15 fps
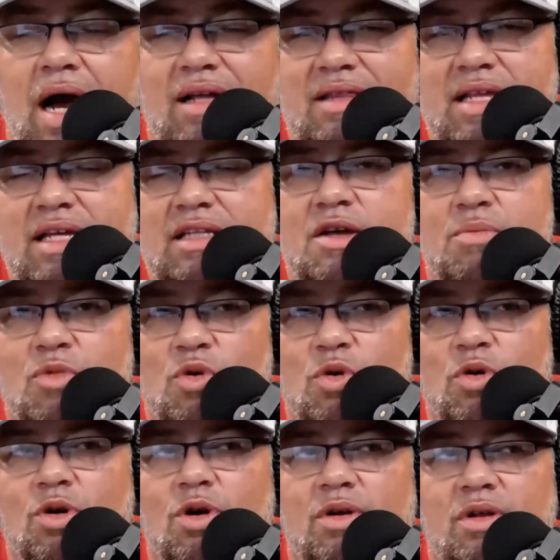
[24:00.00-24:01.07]
I think the
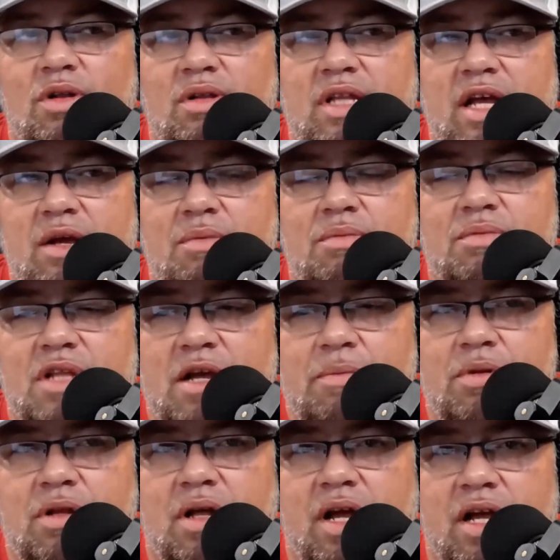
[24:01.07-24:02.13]
more they they
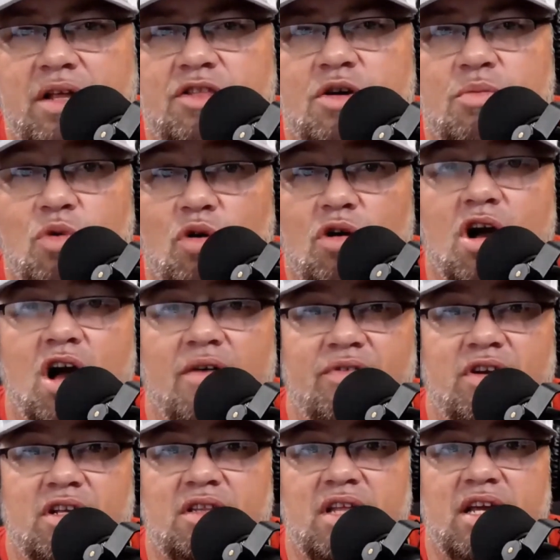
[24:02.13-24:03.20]
play, the more
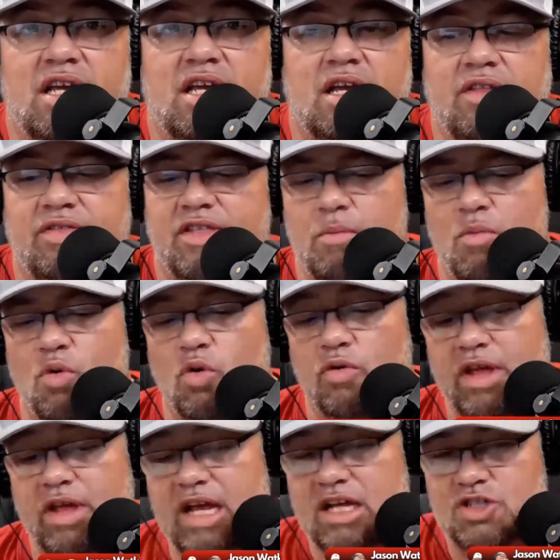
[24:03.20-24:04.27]
confident they get, the more
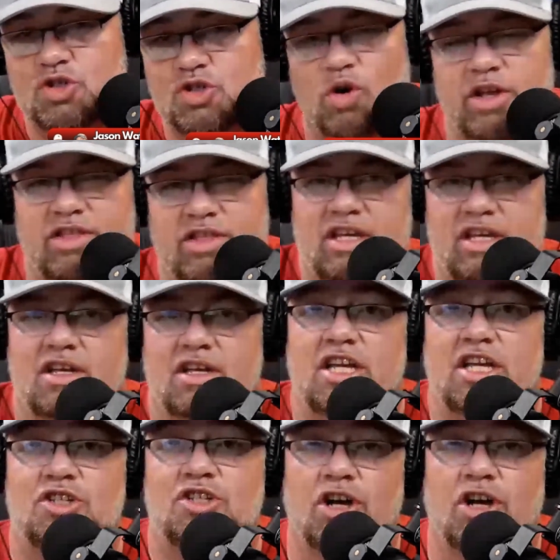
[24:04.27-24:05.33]
they enjoy the
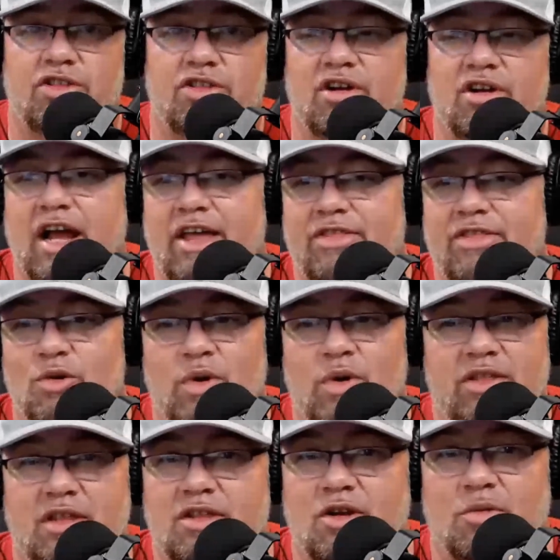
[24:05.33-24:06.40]
each other and the way
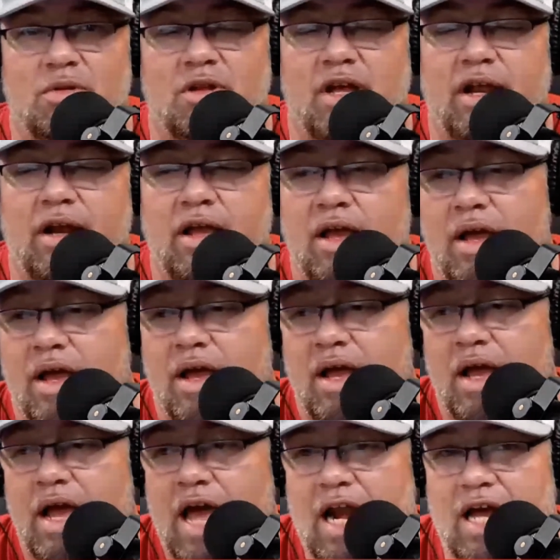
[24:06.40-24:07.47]
that they're playing.
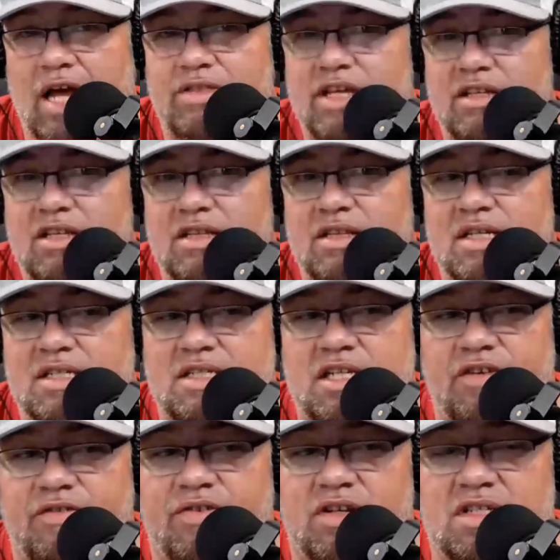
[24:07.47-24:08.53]
And I think that this
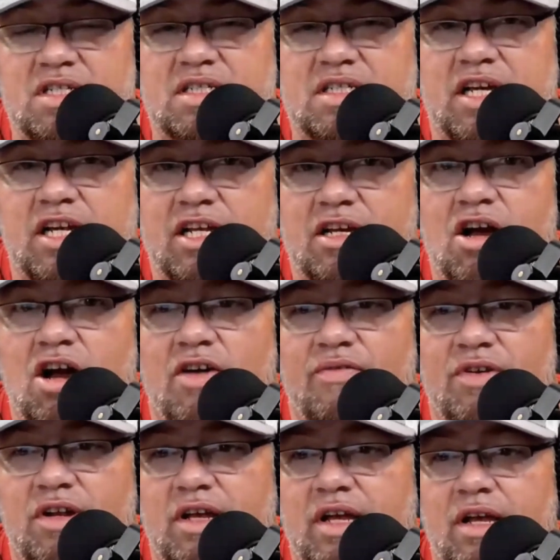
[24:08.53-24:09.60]
defense is getting
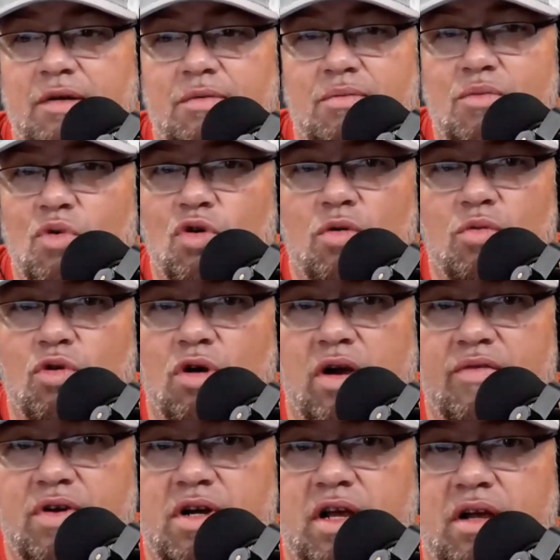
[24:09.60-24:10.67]
confident more and more
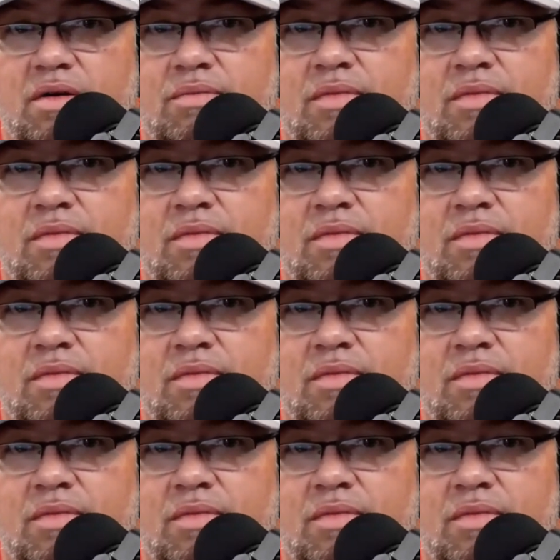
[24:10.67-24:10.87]
every day.